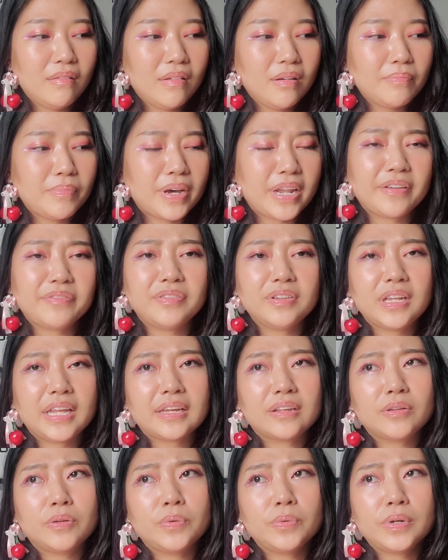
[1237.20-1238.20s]
But I feel
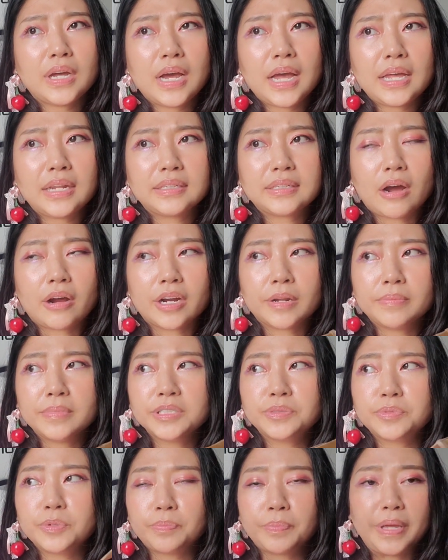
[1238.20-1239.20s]
like Luna and
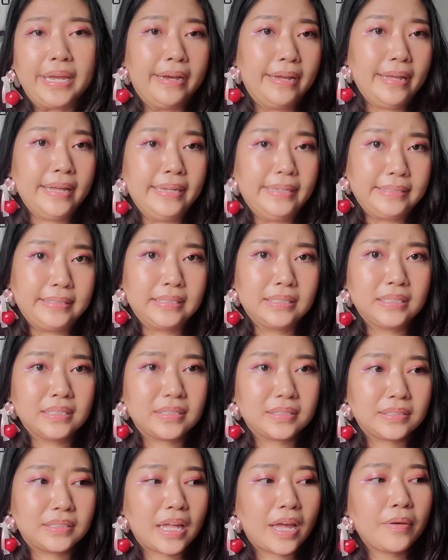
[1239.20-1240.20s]
Artemis would be a hit
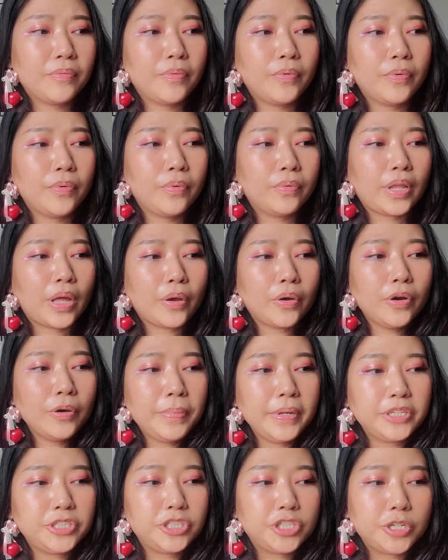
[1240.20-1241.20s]
because they
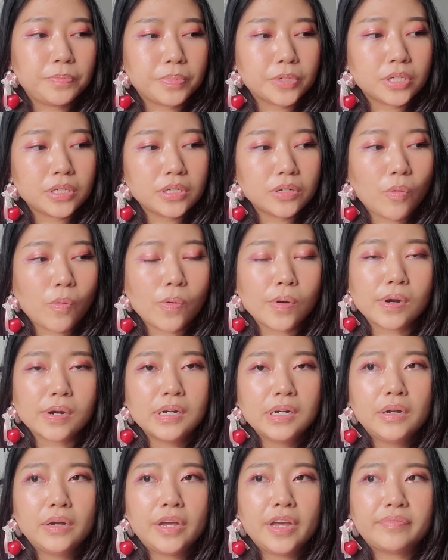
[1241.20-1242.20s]
could be cheaper,
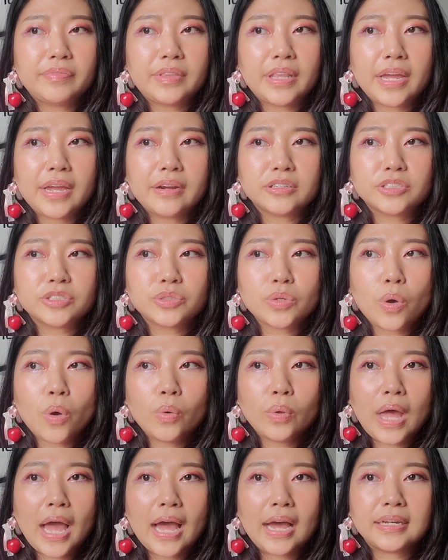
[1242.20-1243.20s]
or if they are
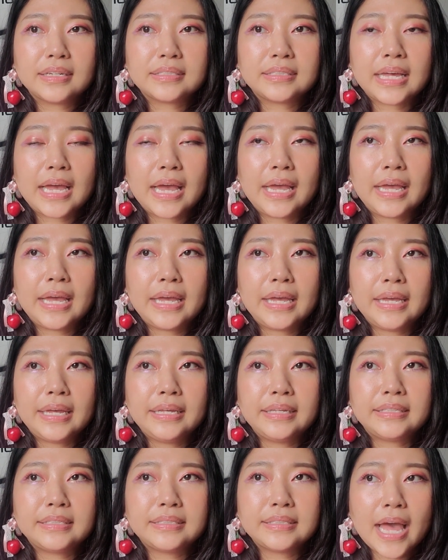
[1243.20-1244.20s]
sold as
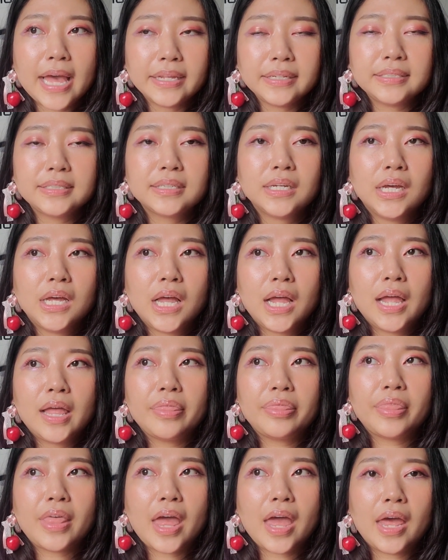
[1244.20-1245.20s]
a set,
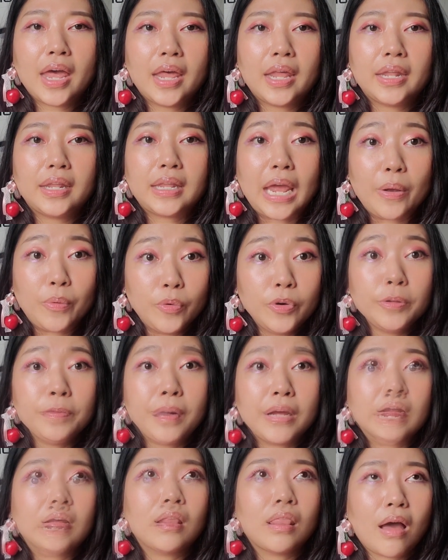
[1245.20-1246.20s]
then they
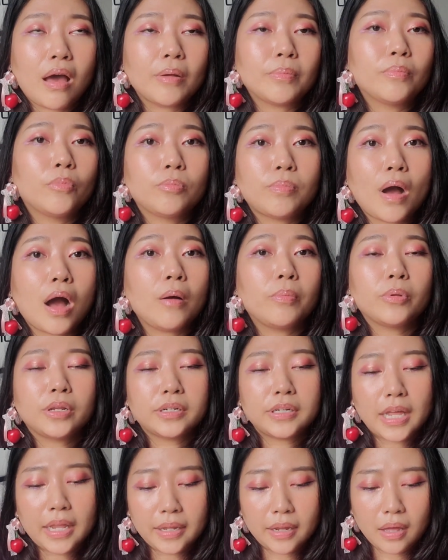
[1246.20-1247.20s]
would be a lot more
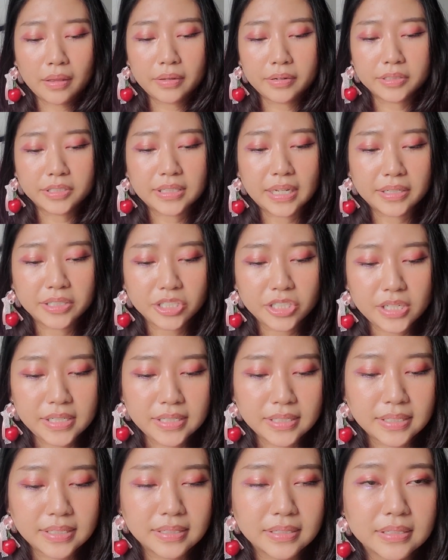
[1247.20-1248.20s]
popular than other Senshis.